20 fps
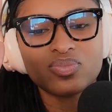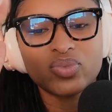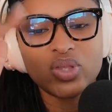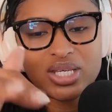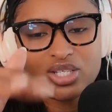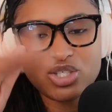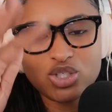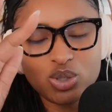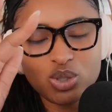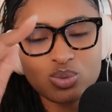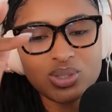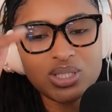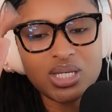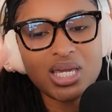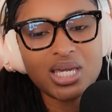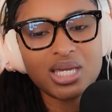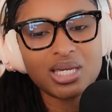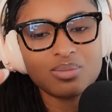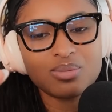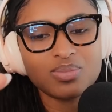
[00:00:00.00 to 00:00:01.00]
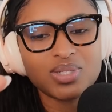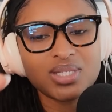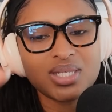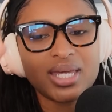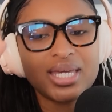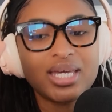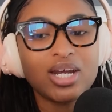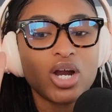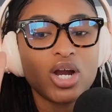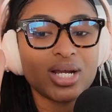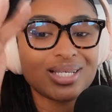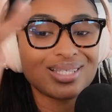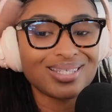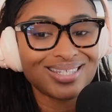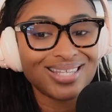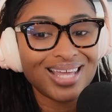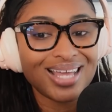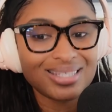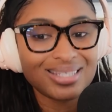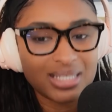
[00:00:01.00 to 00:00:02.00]
these two teams in our
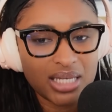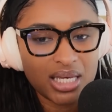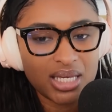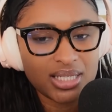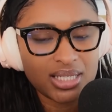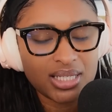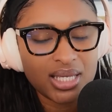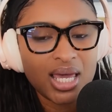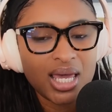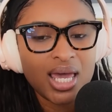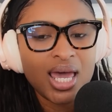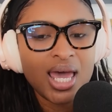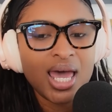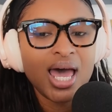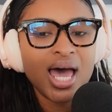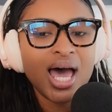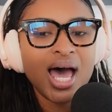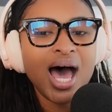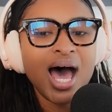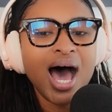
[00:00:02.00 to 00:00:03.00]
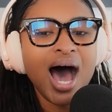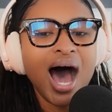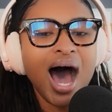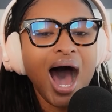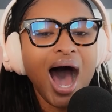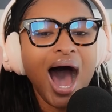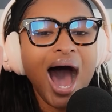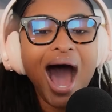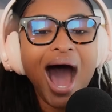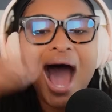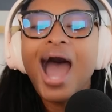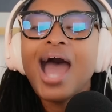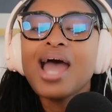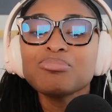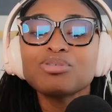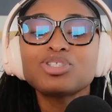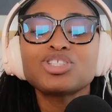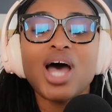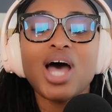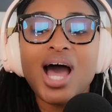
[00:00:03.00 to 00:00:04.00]
consensus, I'm
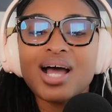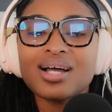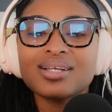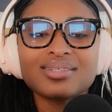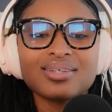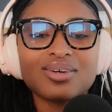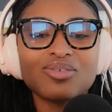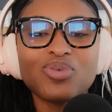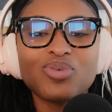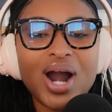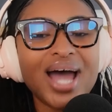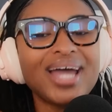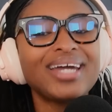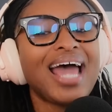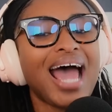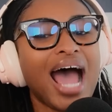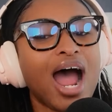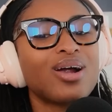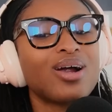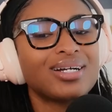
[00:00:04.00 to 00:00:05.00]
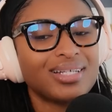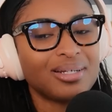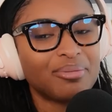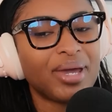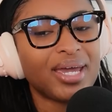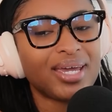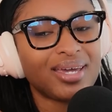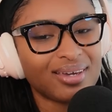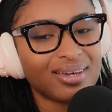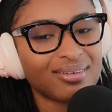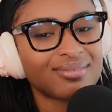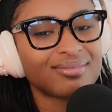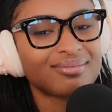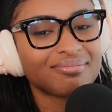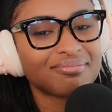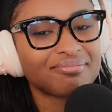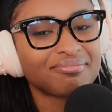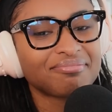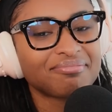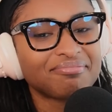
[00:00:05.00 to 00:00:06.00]
shocked Ryan Howard didn't make it.
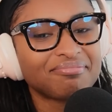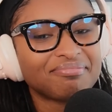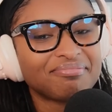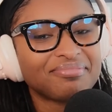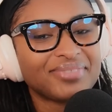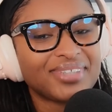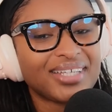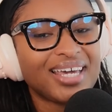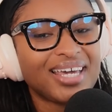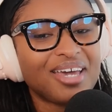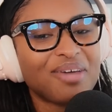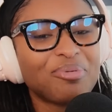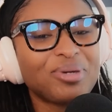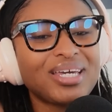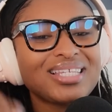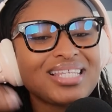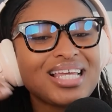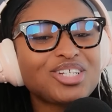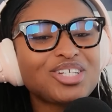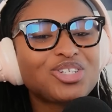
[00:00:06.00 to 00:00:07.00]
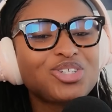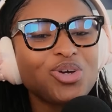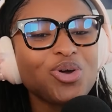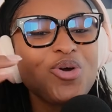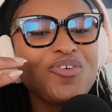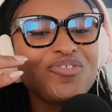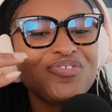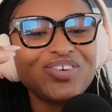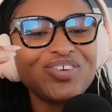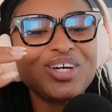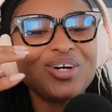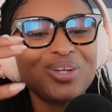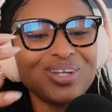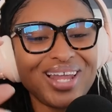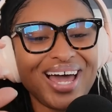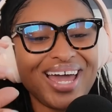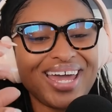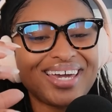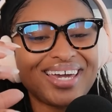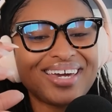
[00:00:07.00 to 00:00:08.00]
Because I do feel
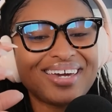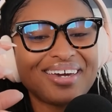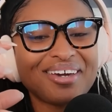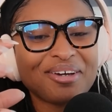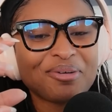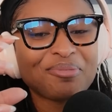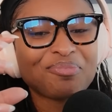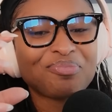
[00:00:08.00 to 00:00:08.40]
like